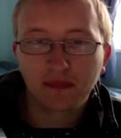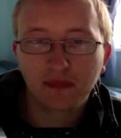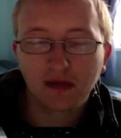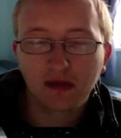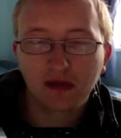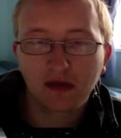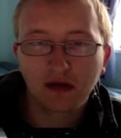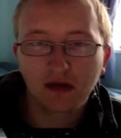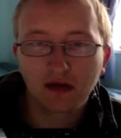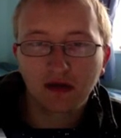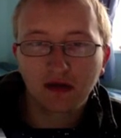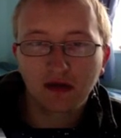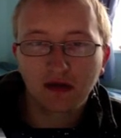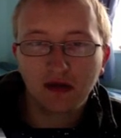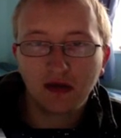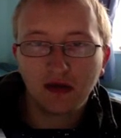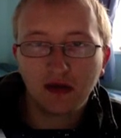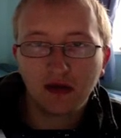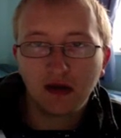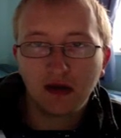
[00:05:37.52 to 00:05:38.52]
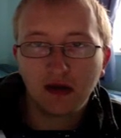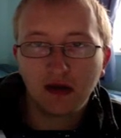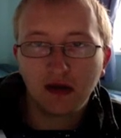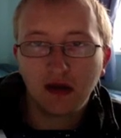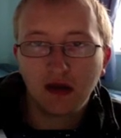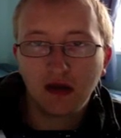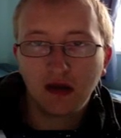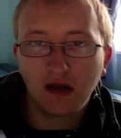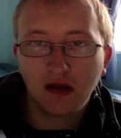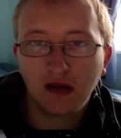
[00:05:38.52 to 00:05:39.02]

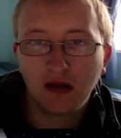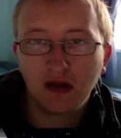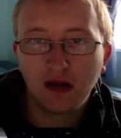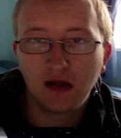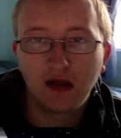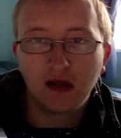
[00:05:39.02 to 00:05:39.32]
Nobody speaks.